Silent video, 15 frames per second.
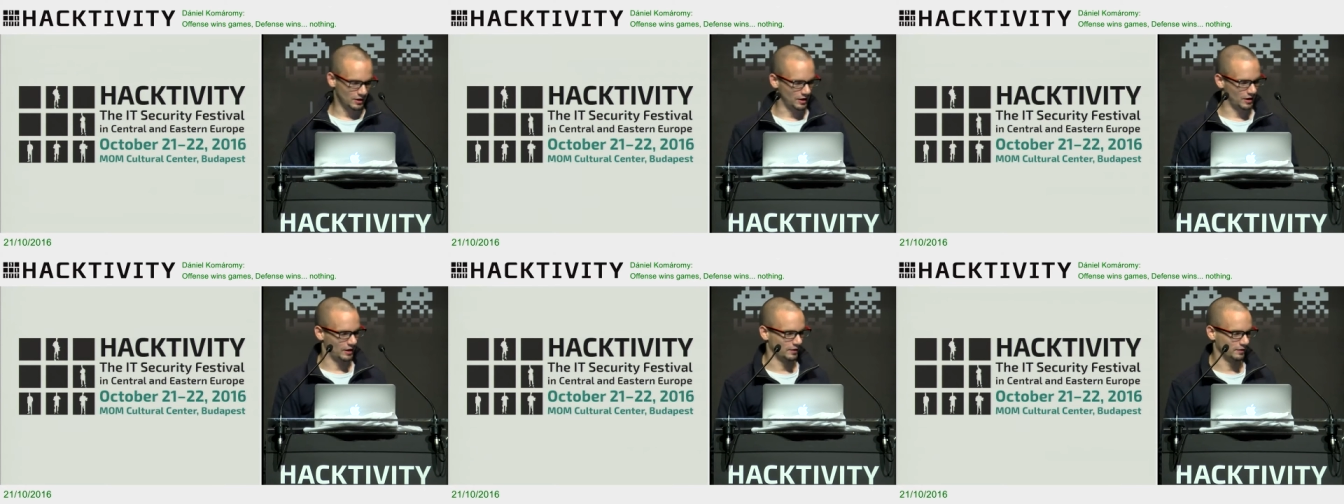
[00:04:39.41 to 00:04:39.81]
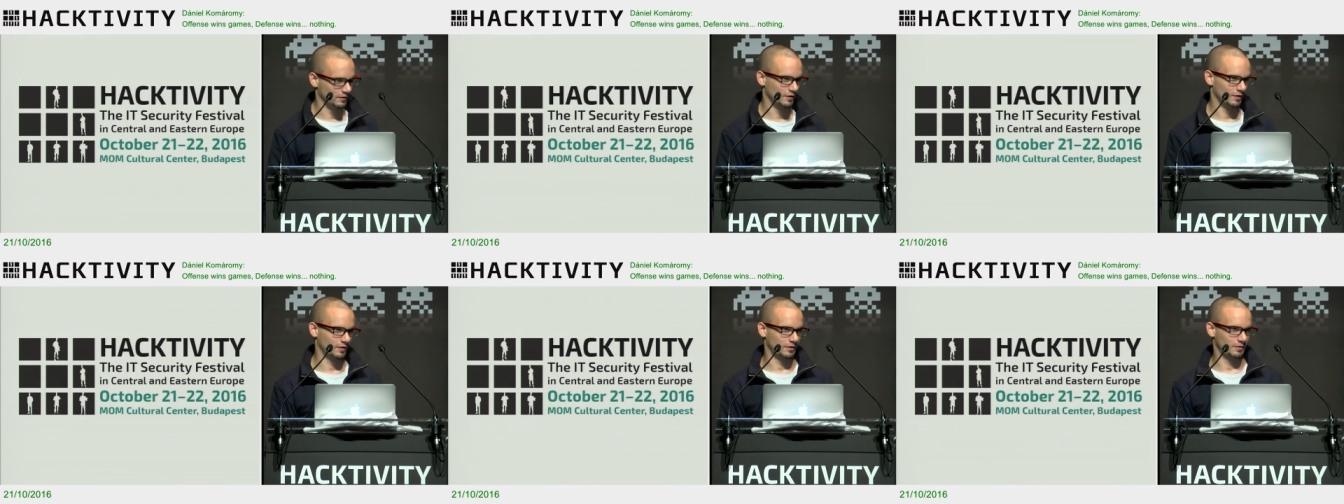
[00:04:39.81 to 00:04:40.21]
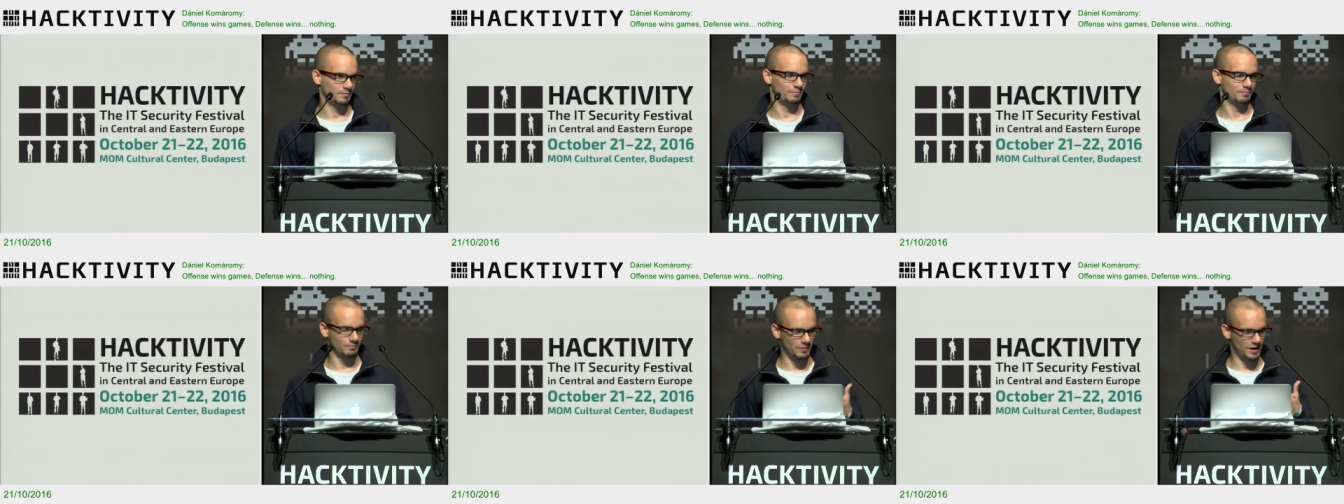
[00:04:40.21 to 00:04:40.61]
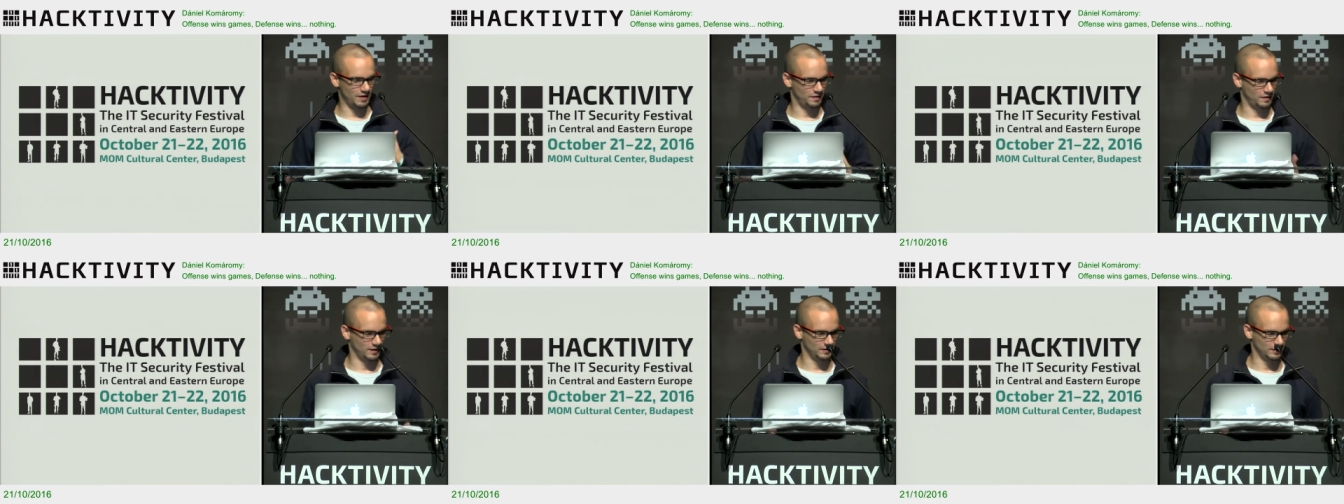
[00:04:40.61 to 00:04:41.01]
And I
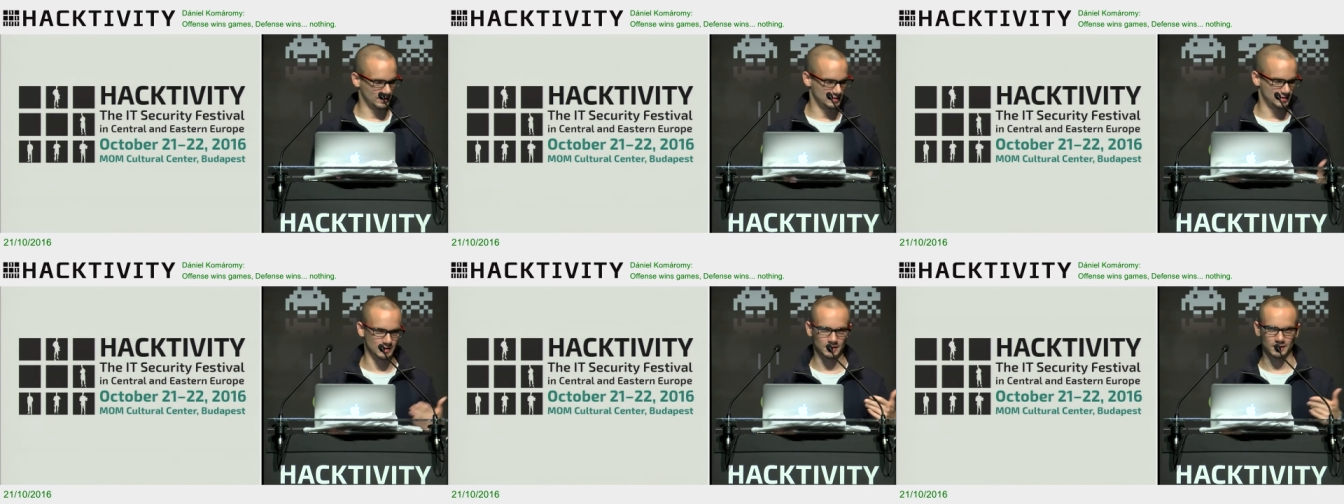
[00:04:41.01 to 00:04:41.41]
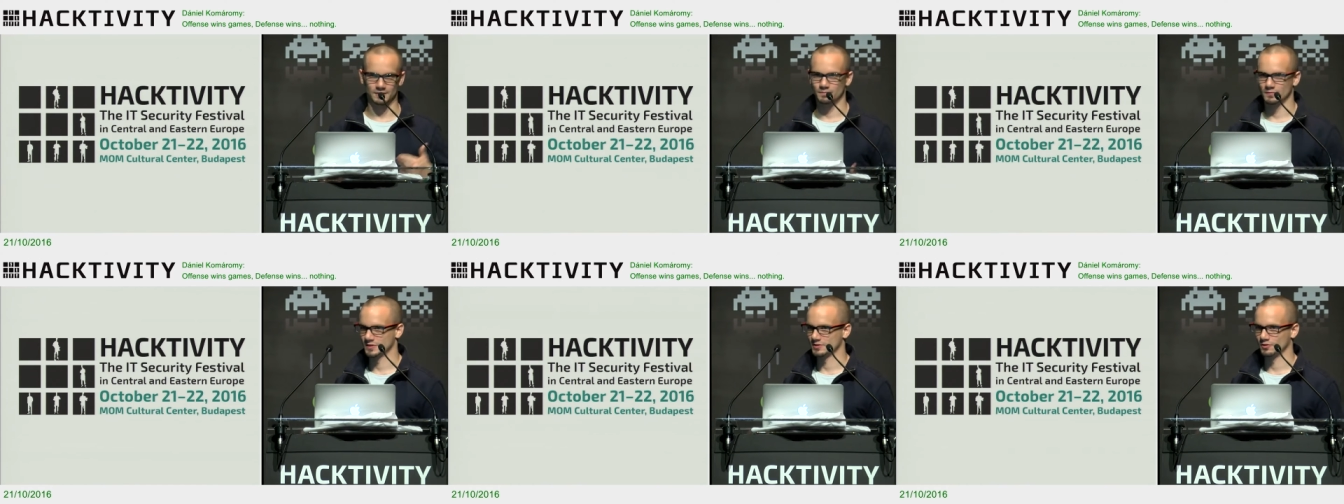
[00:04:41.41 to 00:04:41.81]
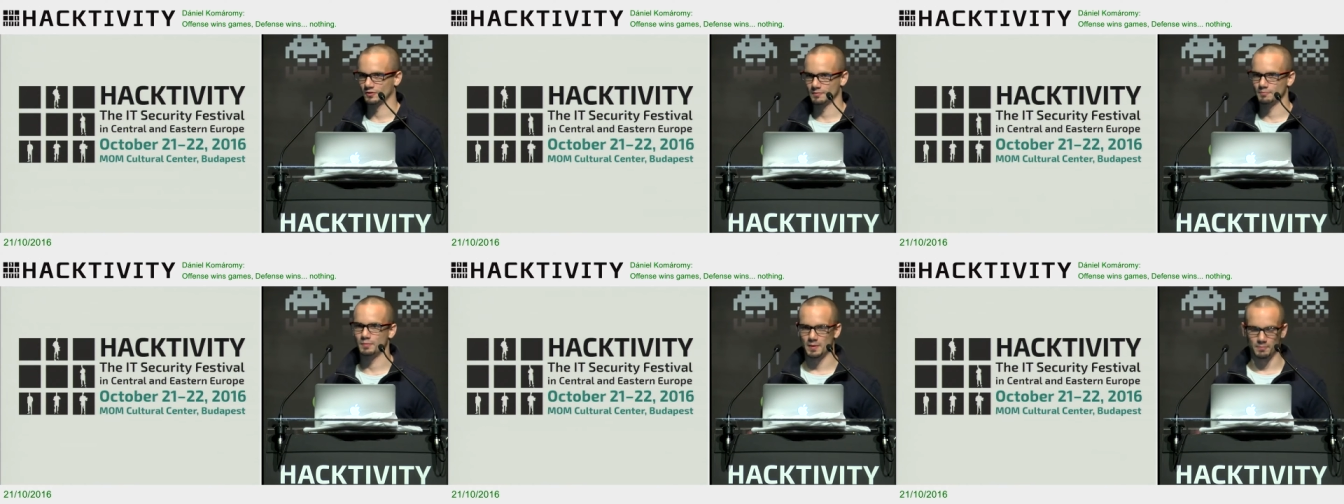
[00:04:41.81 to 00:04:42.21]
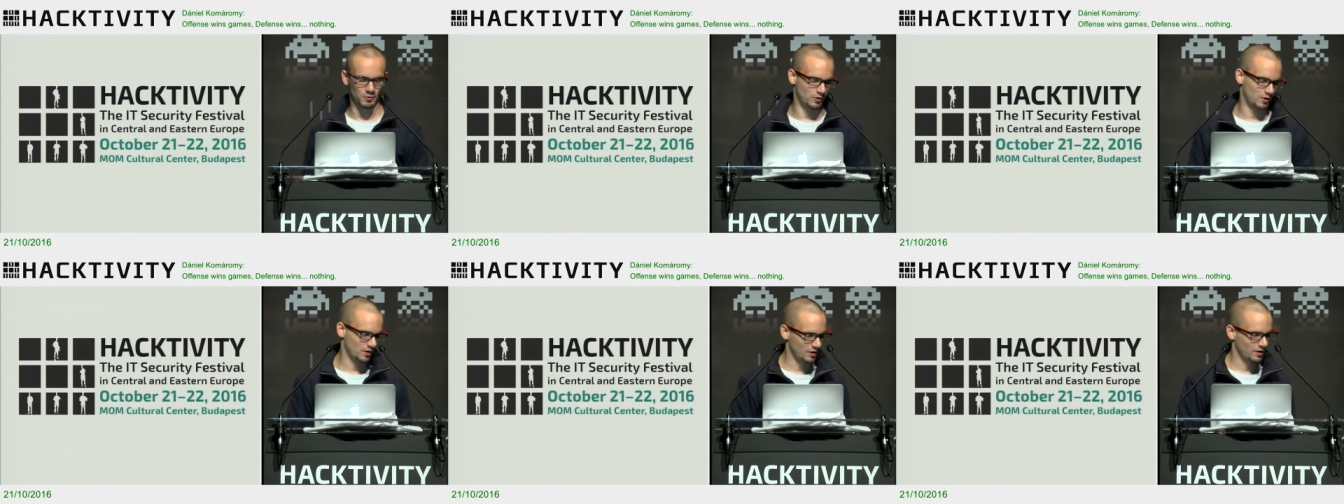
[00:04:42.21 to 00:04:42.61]
think that's the salt and
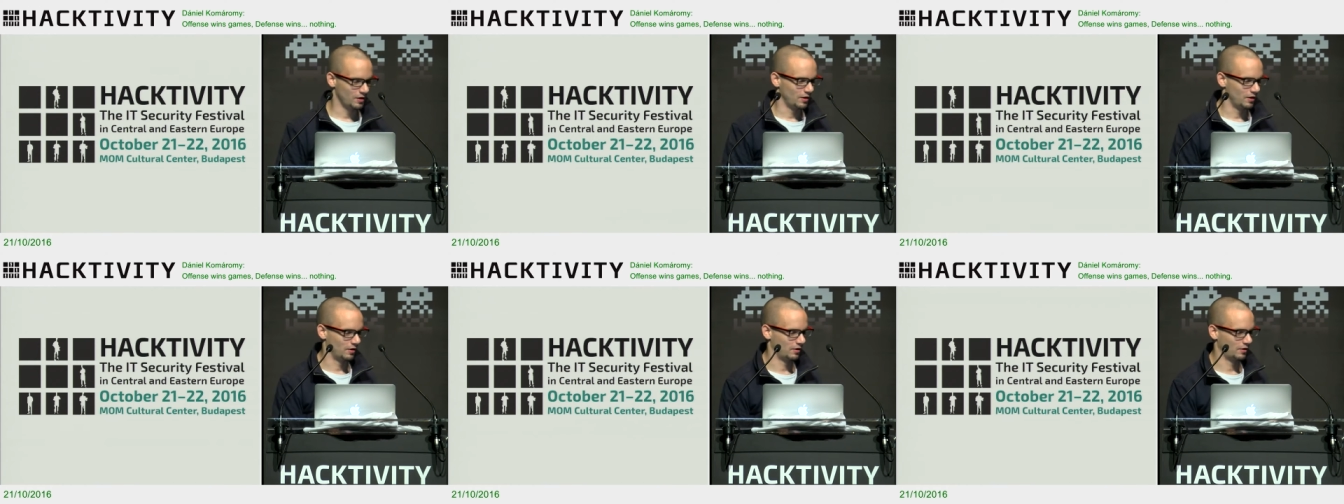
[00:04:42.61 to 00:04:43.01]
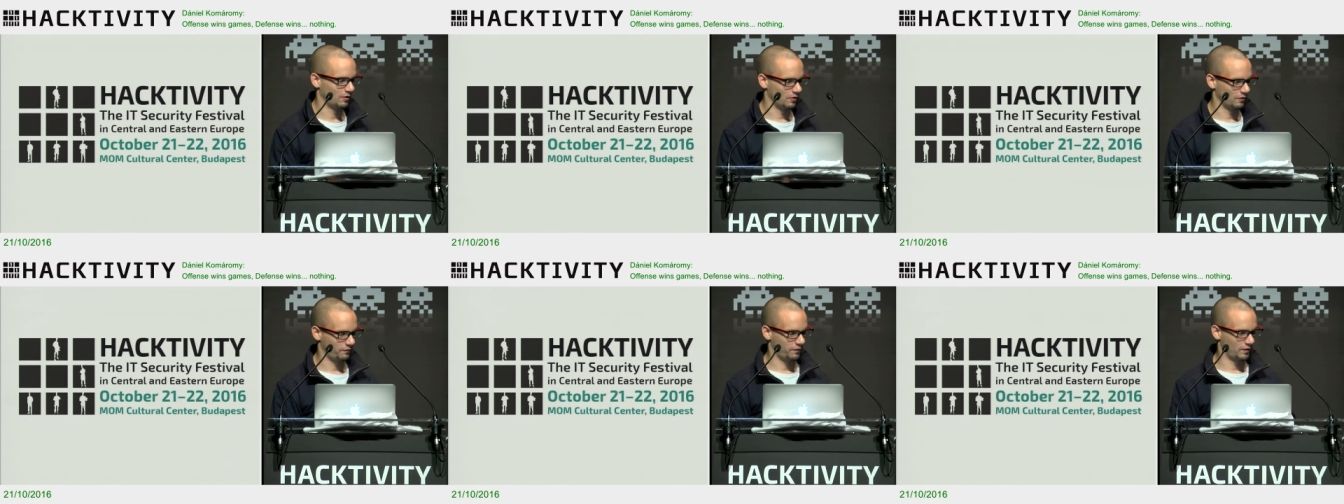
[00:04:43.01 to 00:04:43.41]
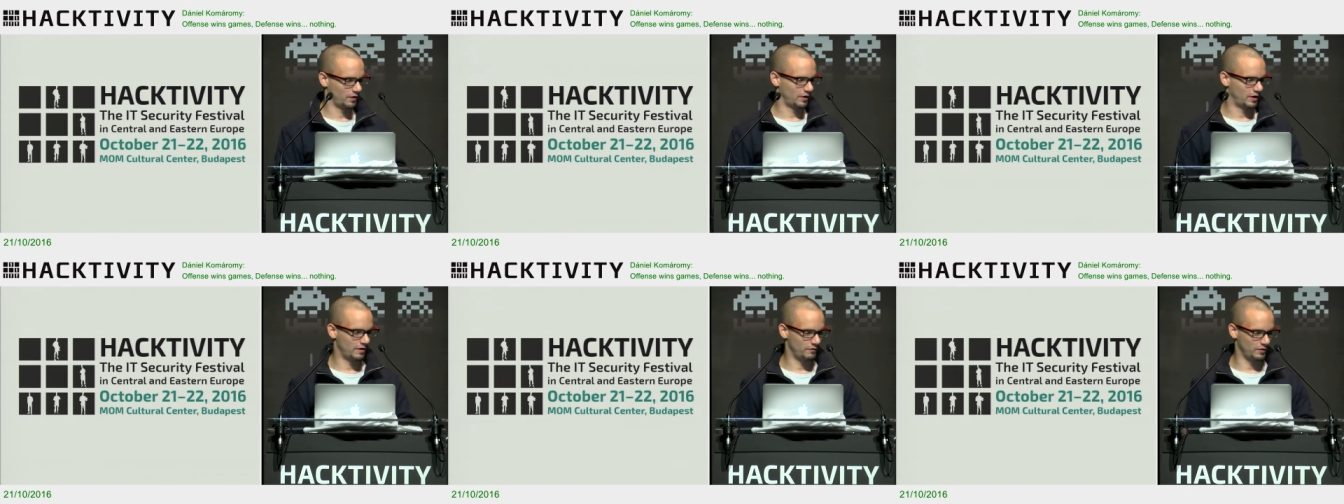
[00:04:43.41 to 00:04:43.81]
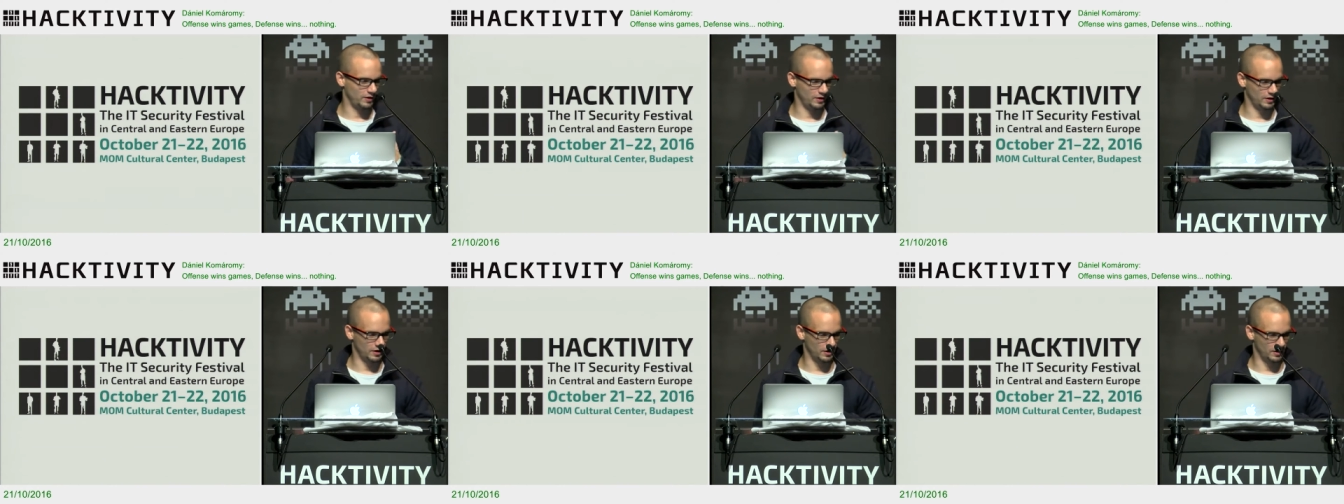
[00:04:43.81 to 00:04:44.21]
pepper of
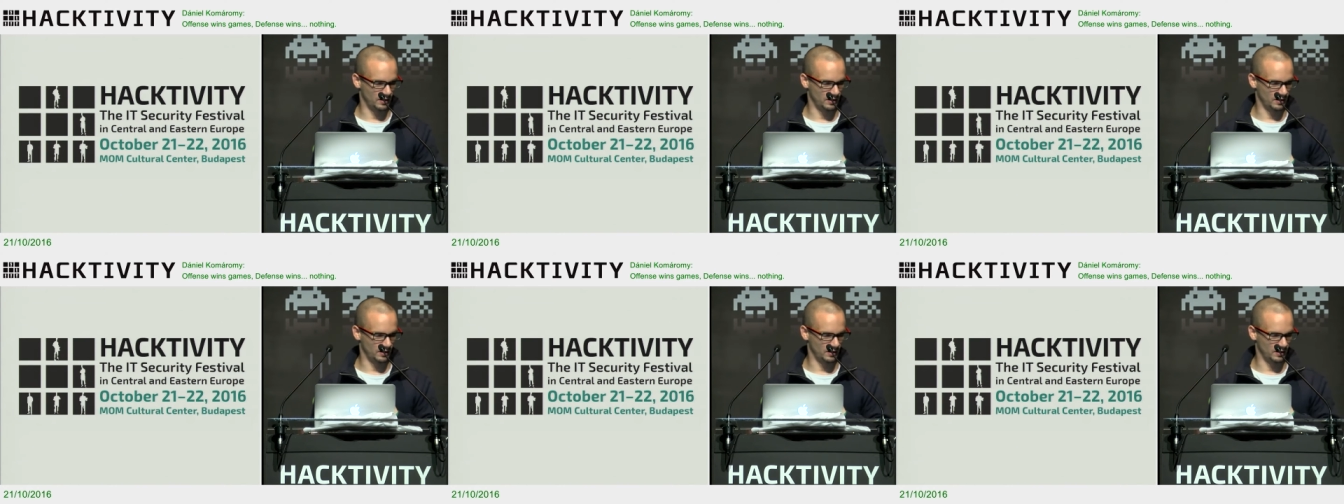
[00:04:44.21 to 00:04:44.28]
every